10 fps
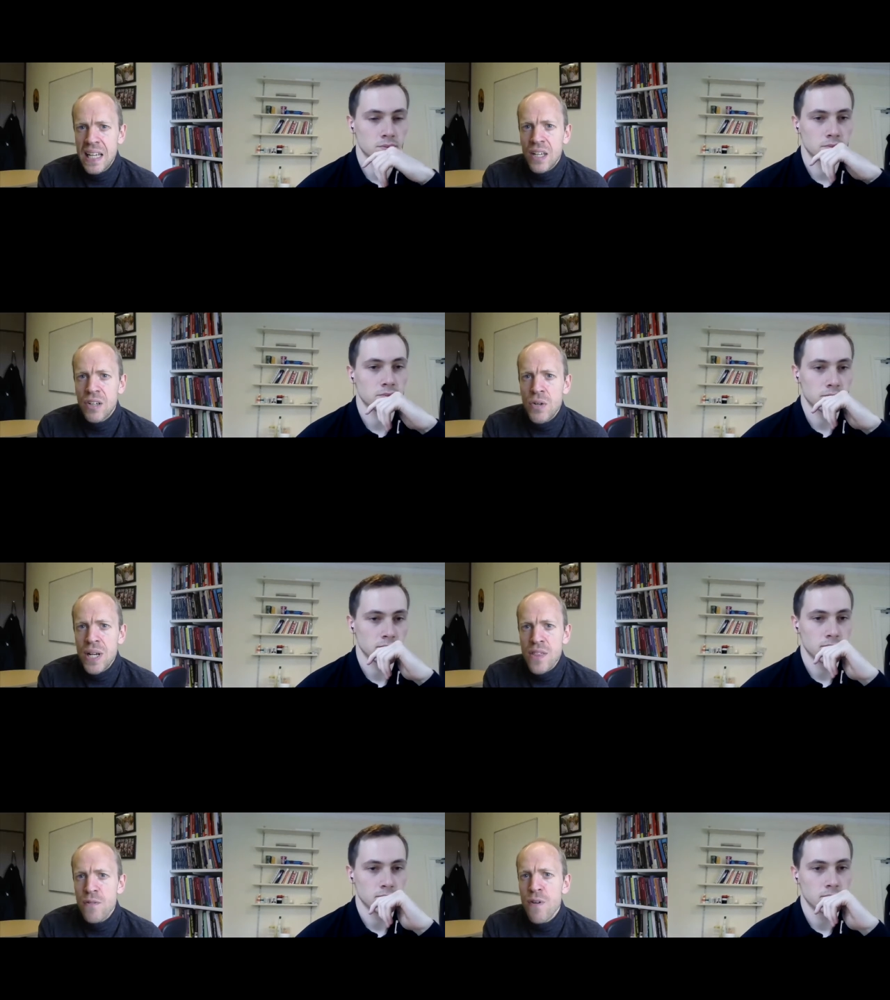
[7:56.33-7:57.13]
Speaker 1: crudely
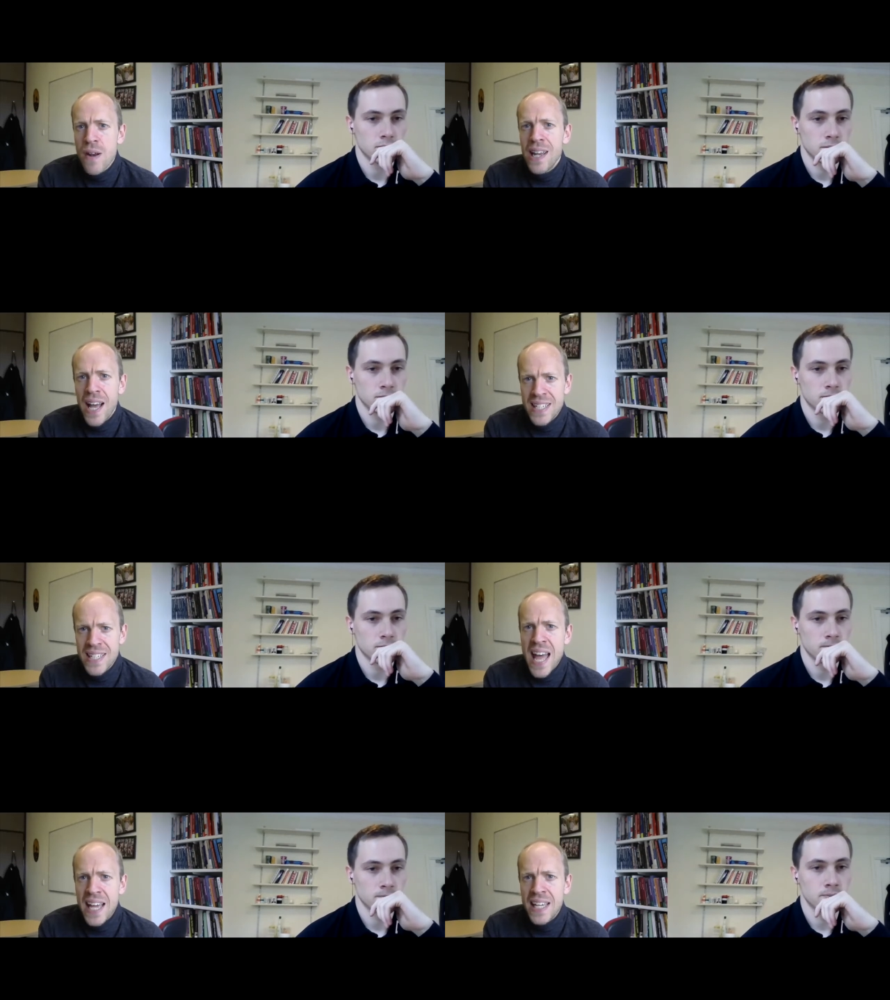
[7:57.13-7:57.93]
the frontline
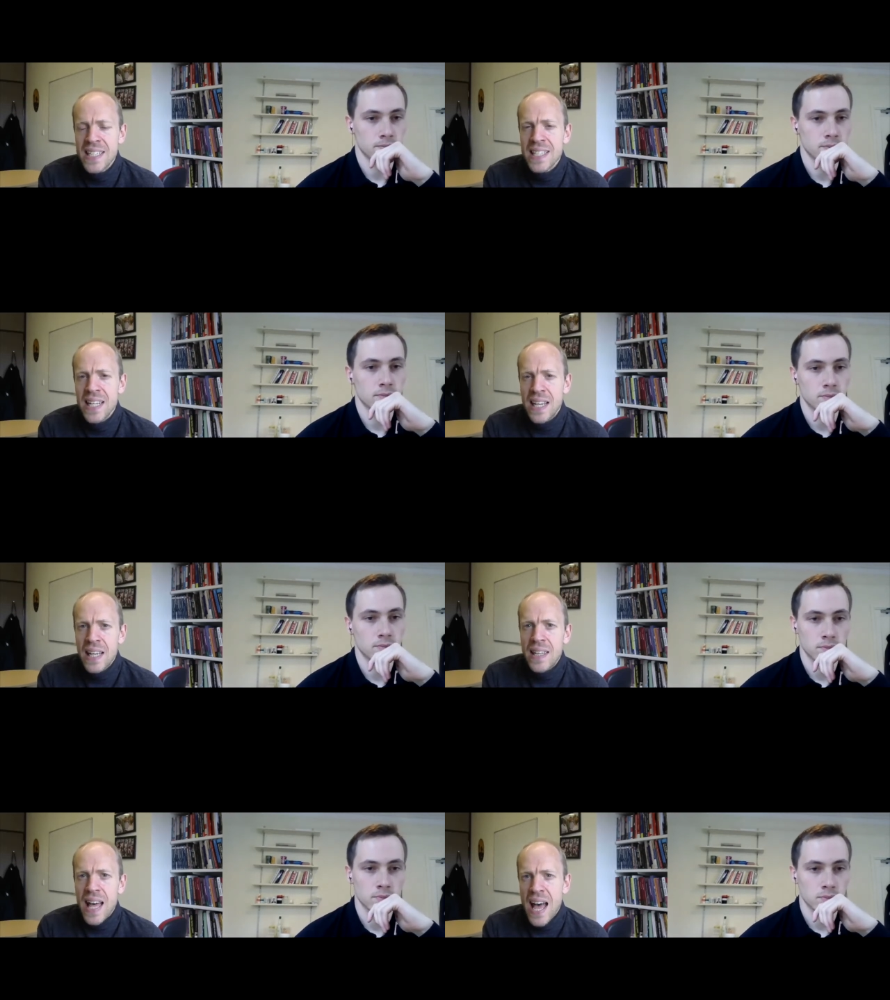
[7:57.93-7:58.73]
states,
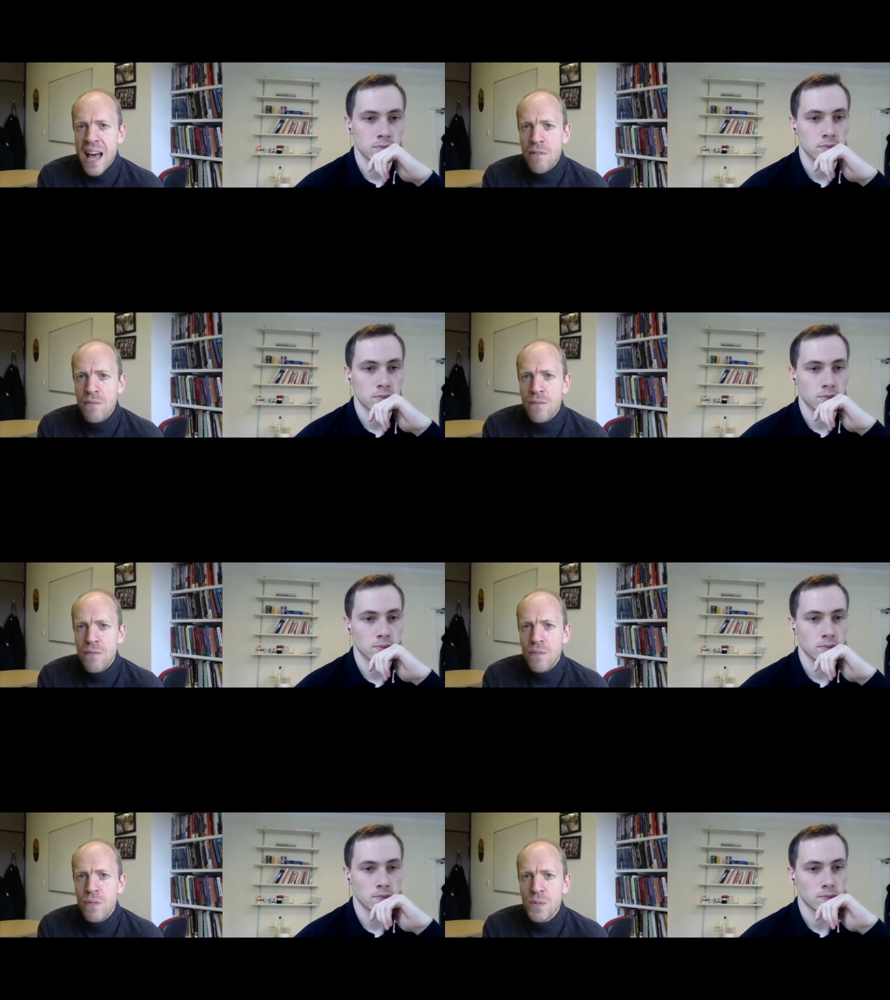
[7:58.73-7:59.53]
that have
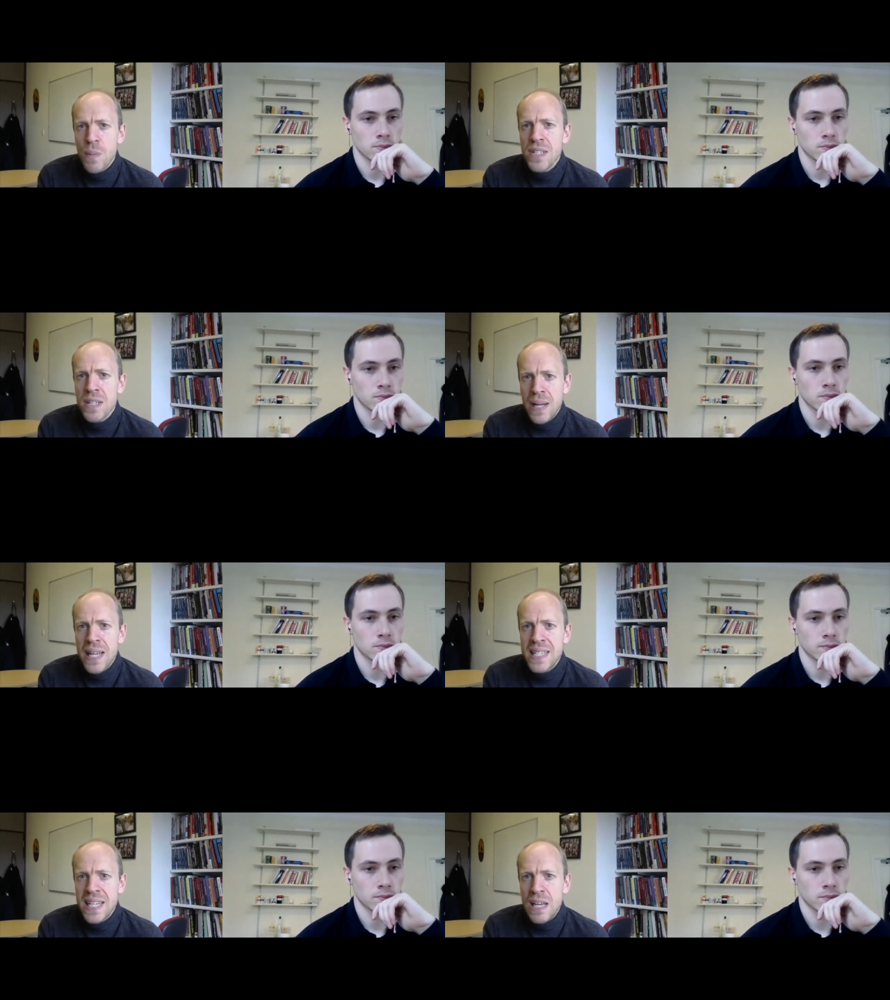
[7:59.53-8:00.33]

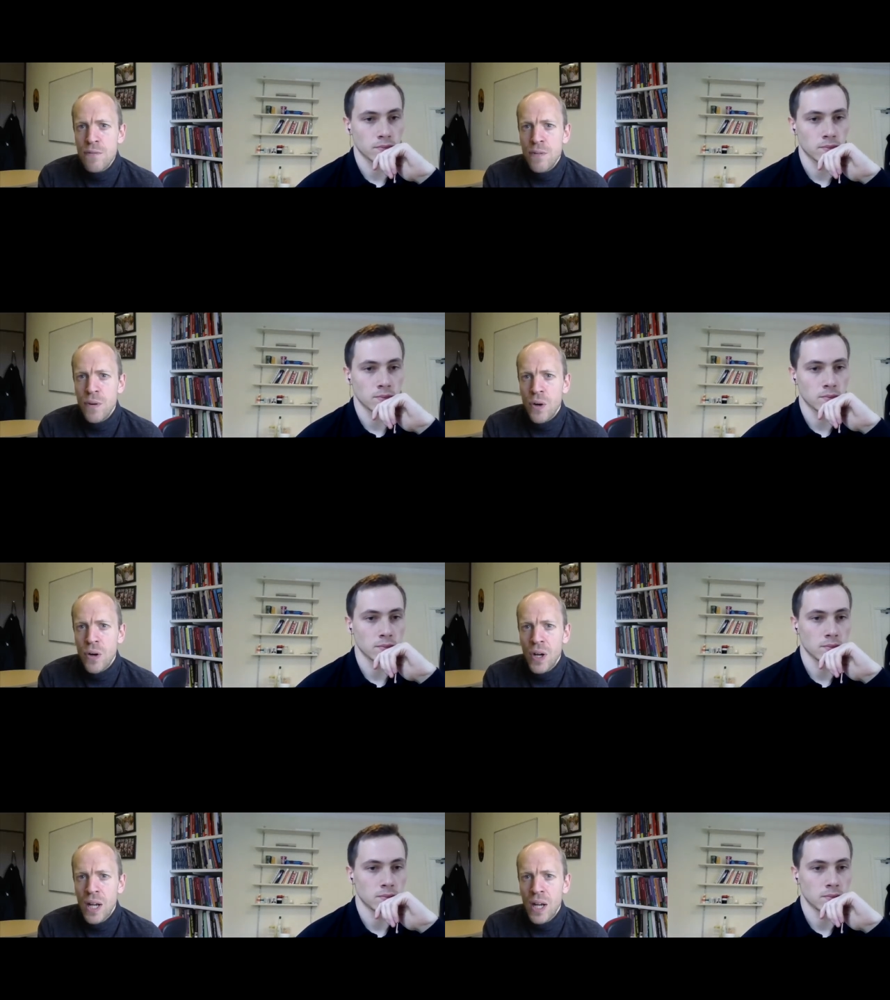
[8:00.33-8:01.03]
responsibility for